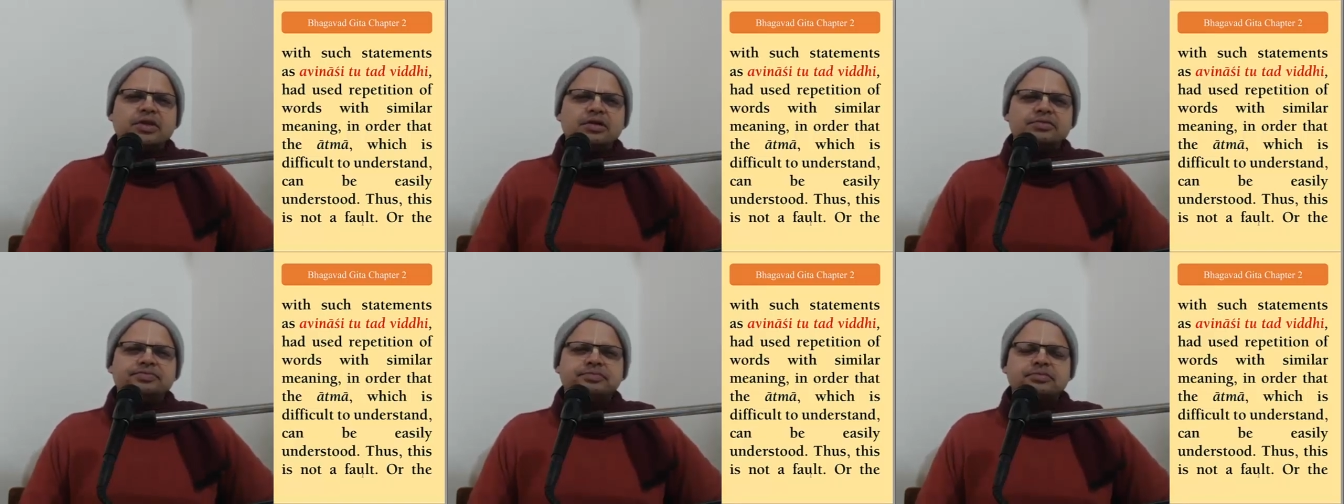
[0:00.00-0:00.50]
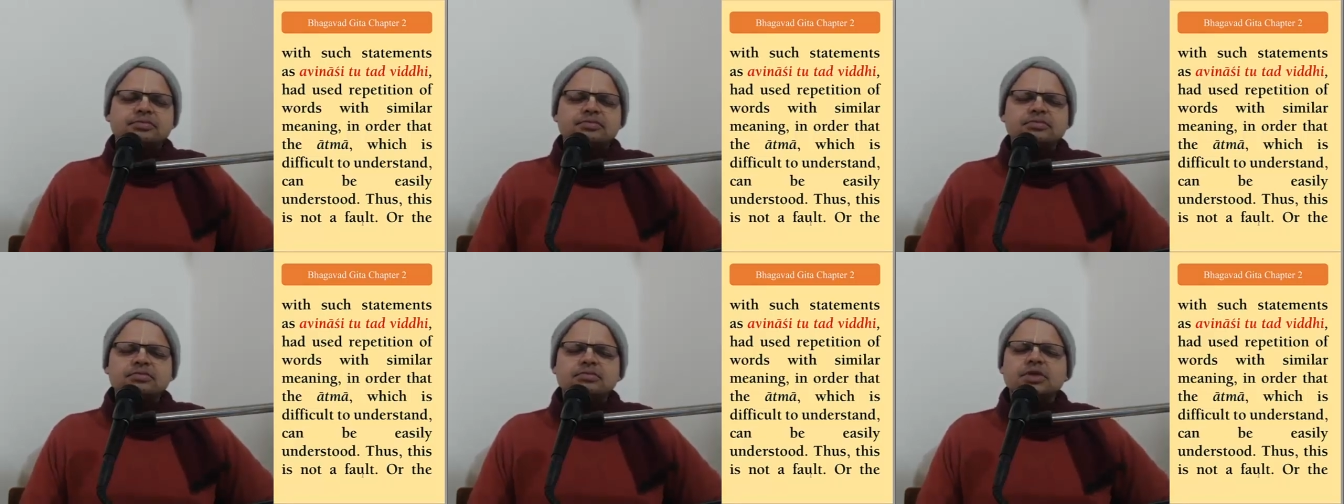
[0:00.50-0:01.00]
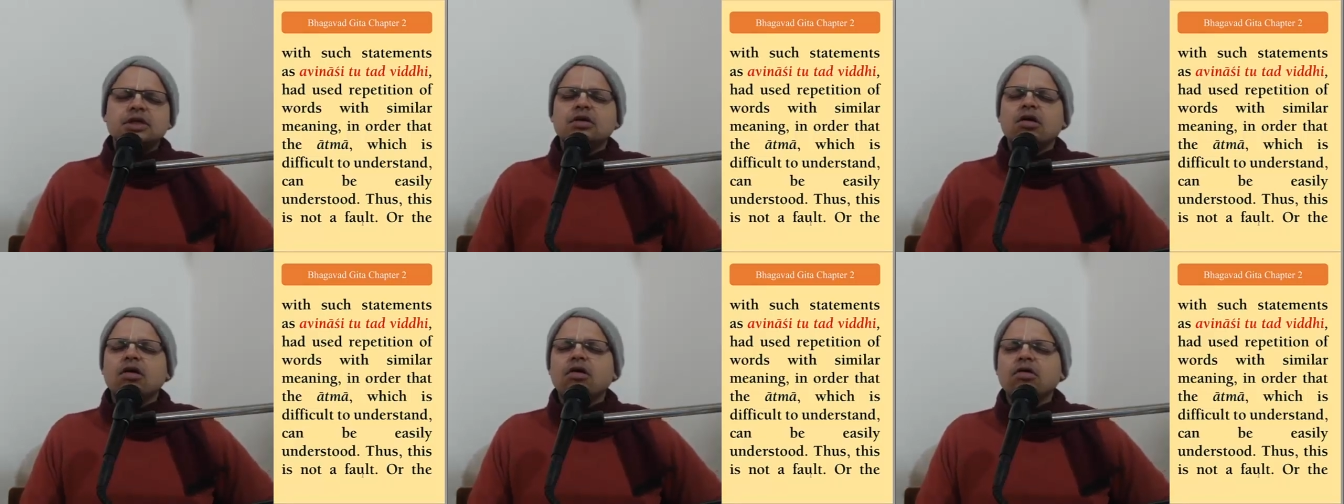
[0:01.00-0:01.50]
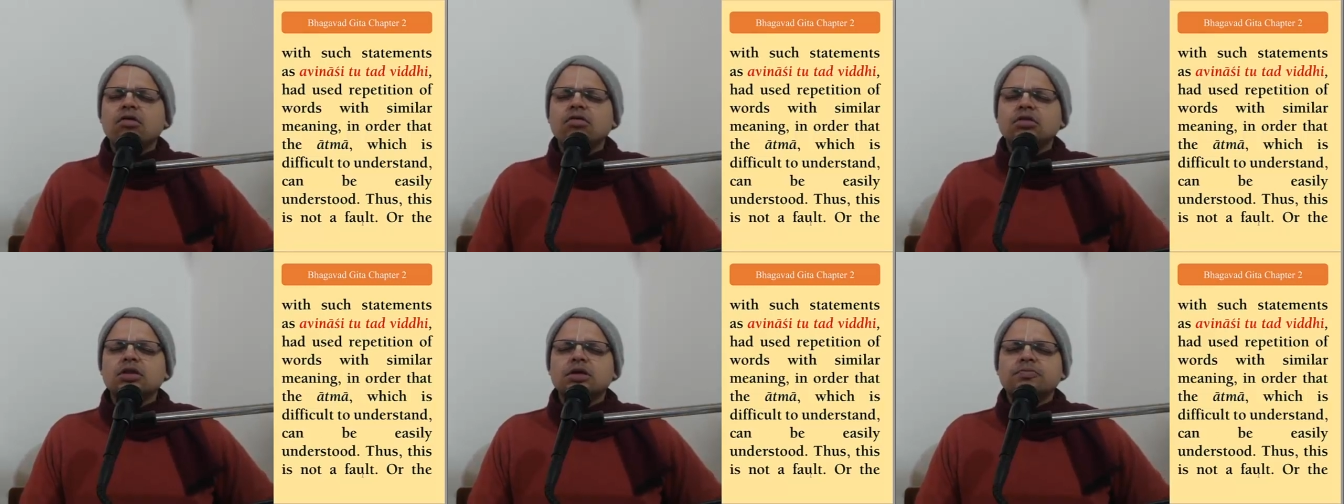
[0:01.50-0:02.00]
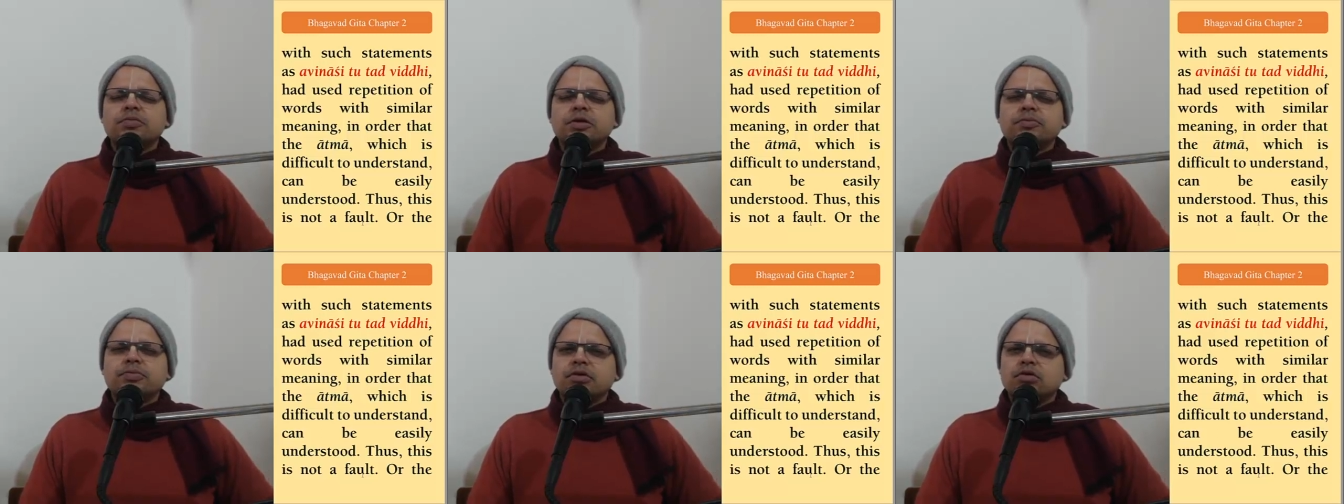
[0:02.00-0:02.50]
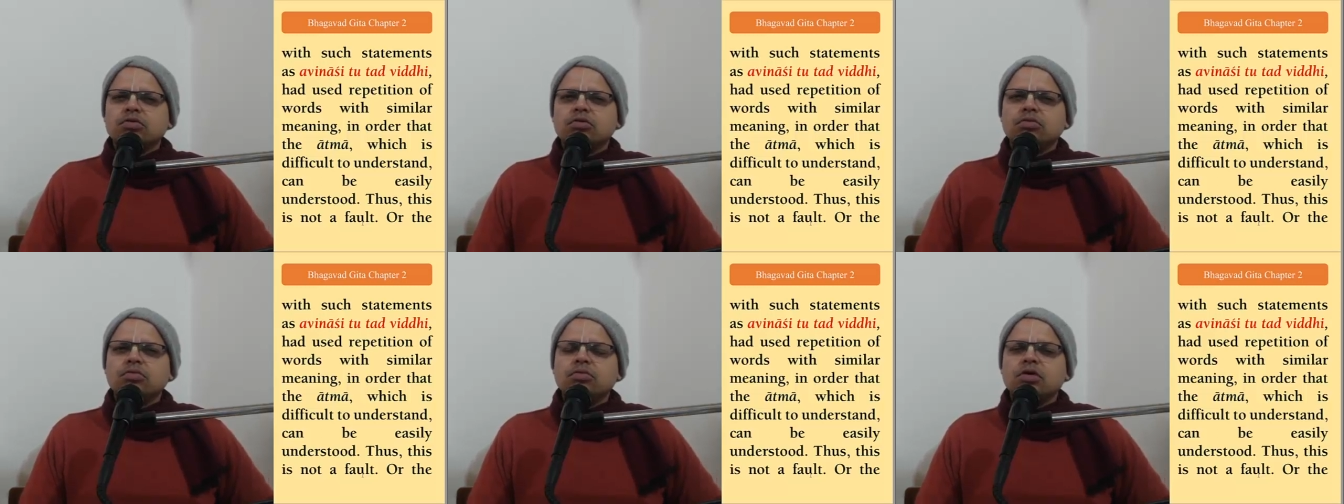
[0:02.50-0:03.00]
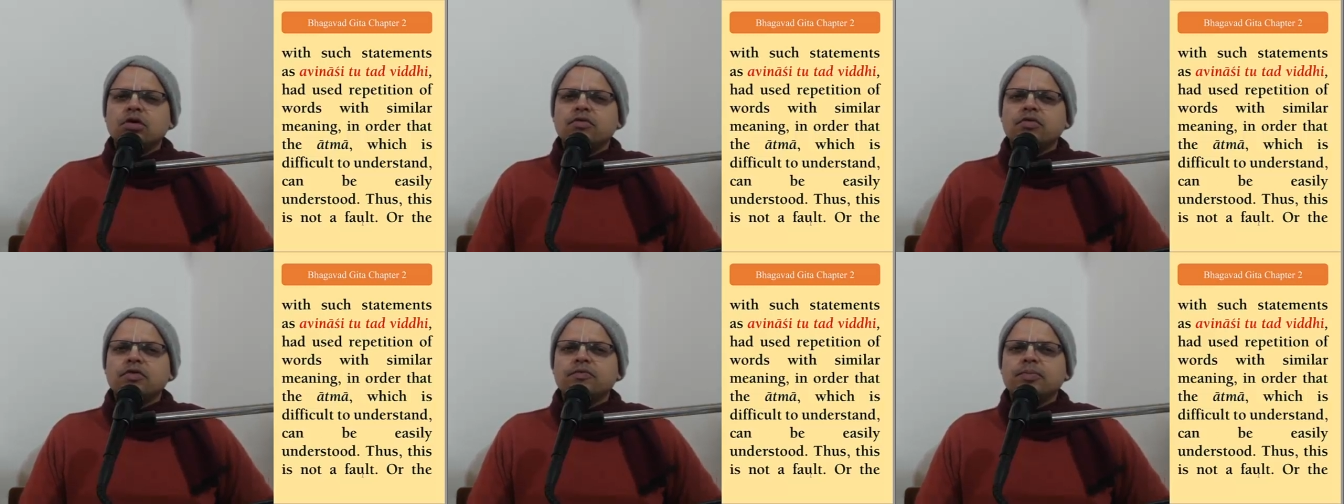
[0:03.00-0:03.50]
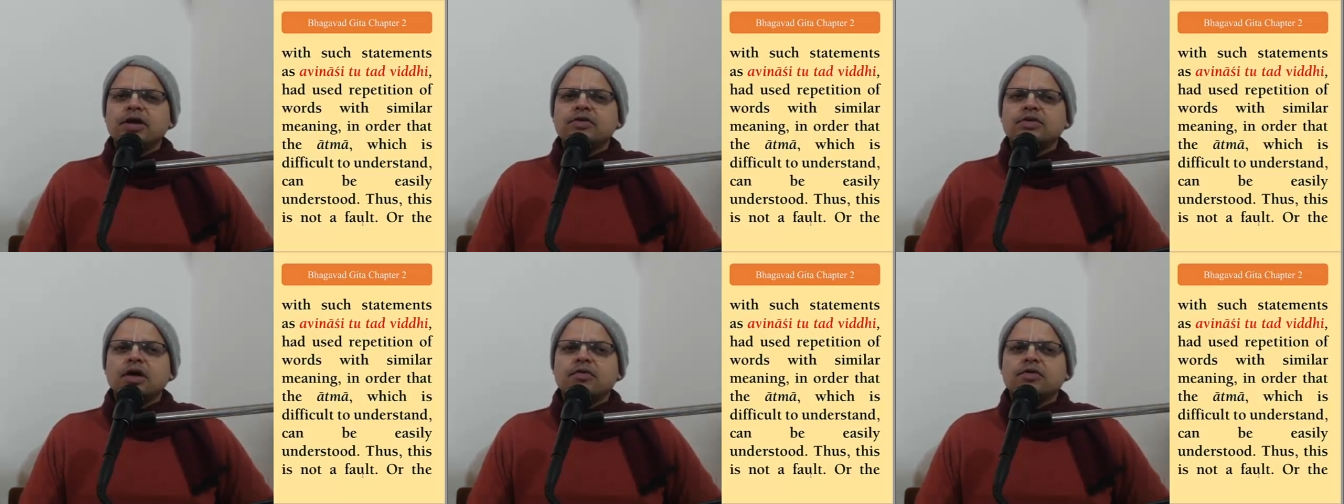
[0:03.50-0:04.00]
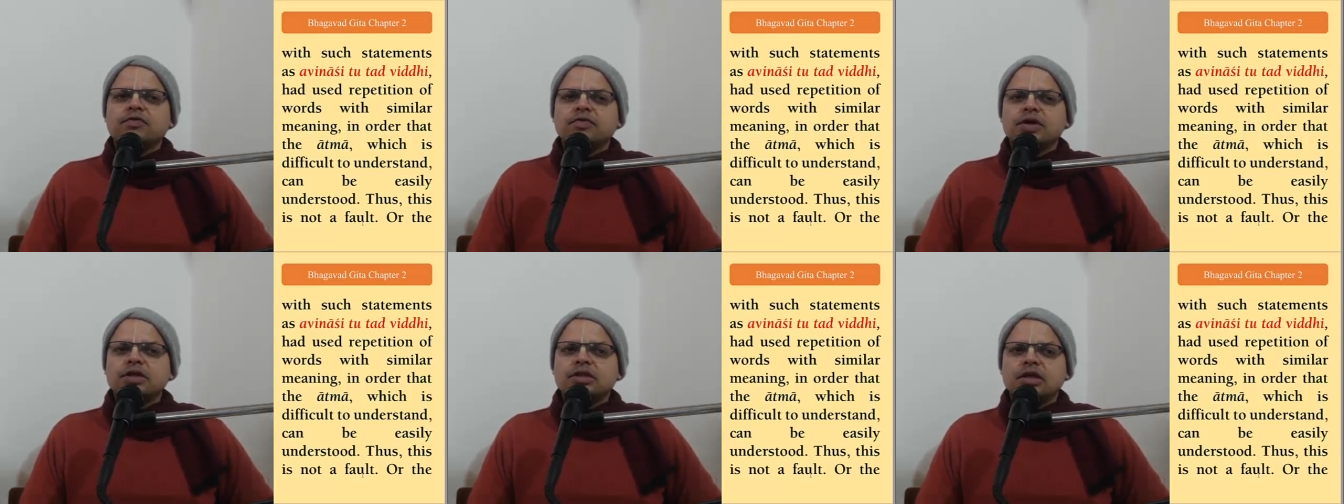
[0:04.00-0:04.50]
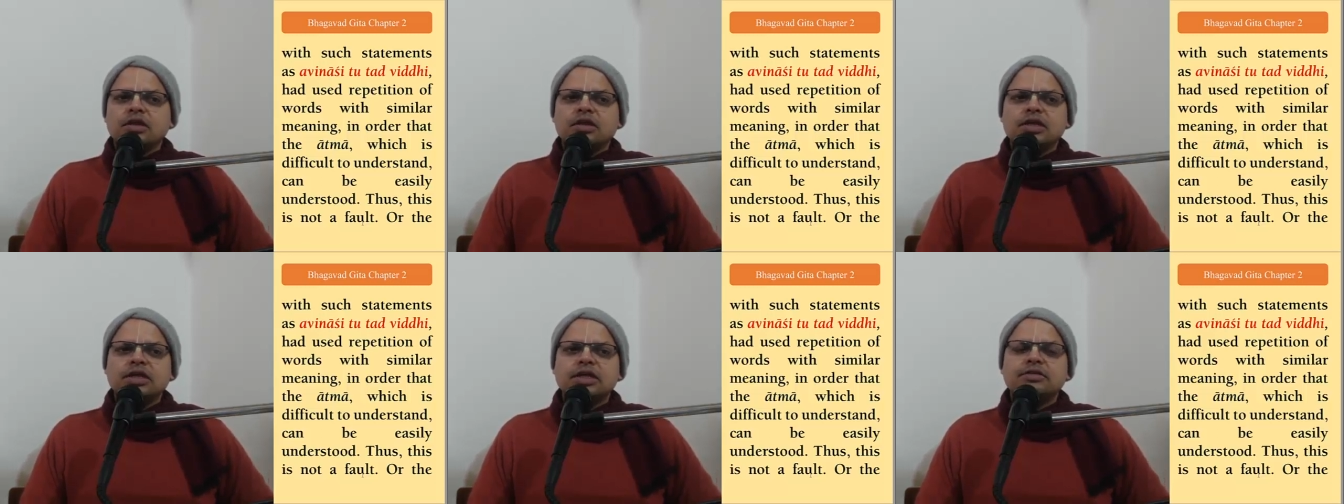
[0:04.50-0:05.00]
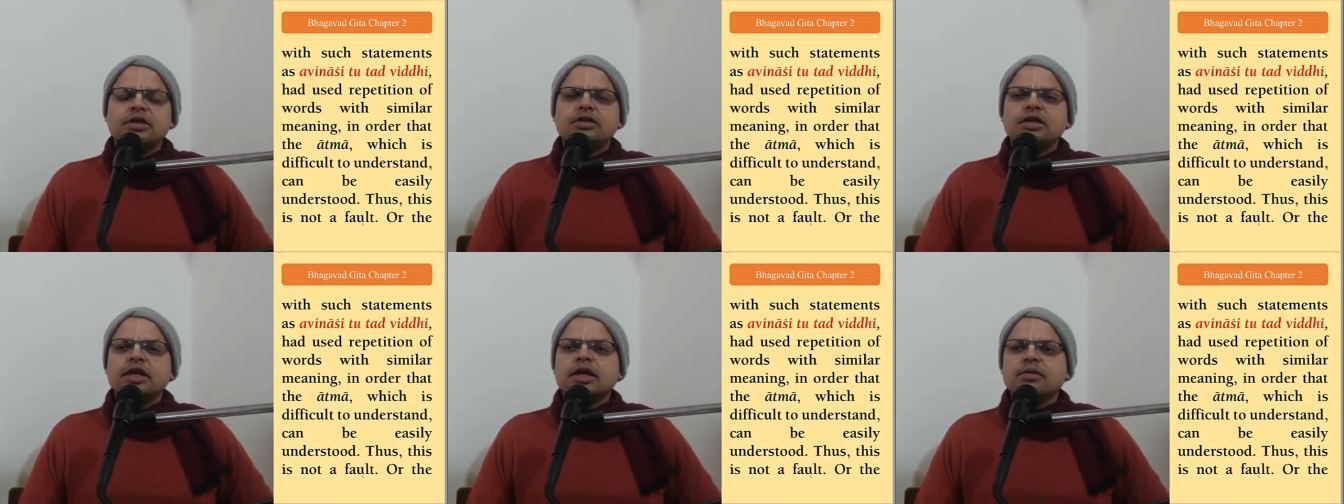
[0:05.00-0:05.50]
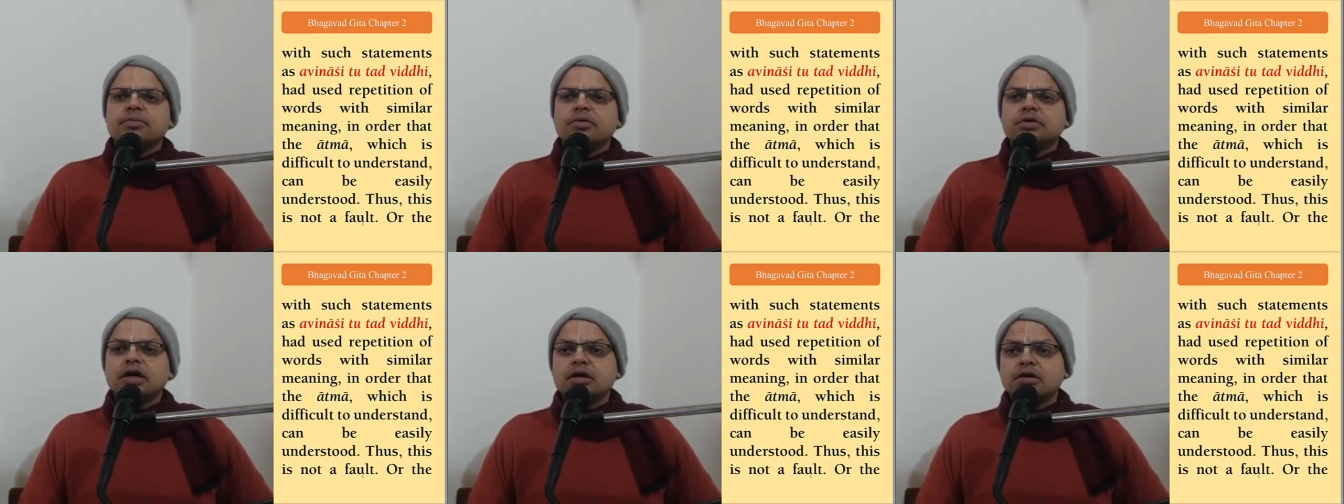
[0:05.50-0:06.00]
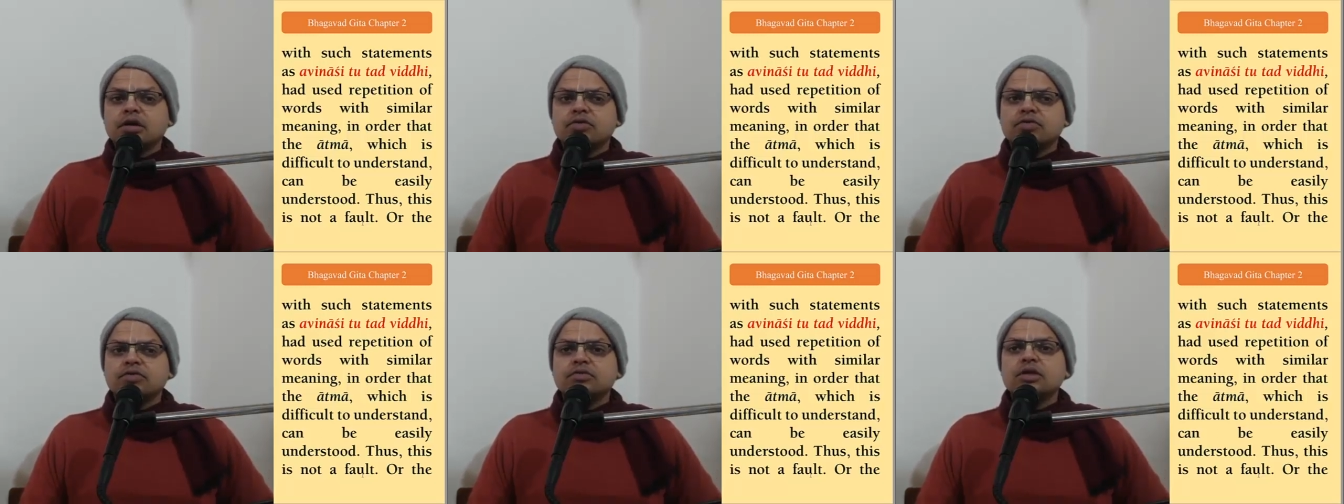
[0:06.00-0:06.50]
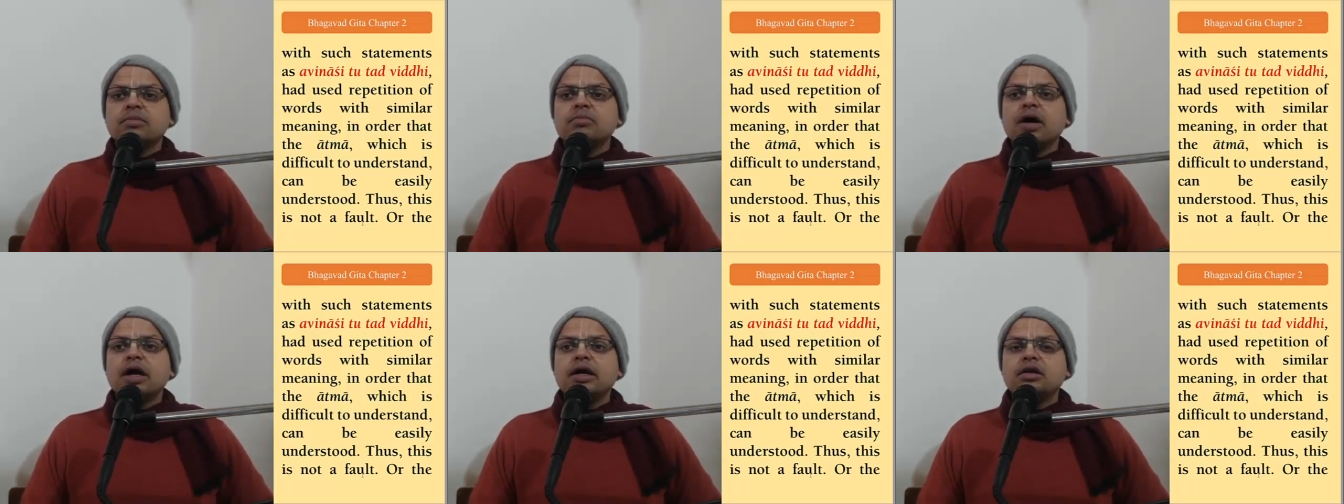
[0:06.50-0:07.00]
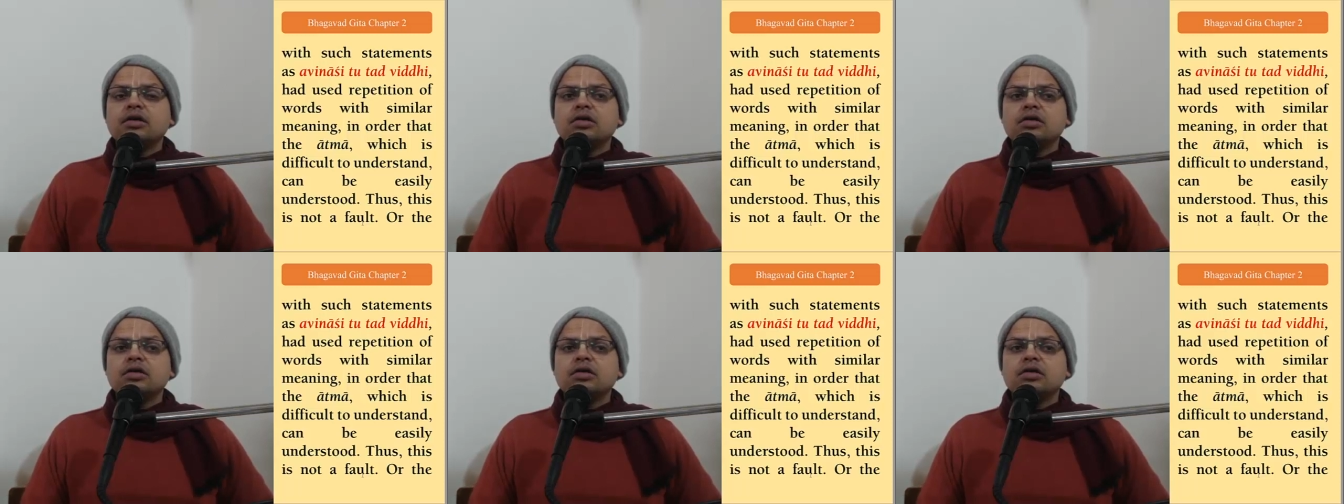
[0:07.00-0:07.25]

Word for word: Uh, that all the people whom we've placed our faith in, that they can protect us, they might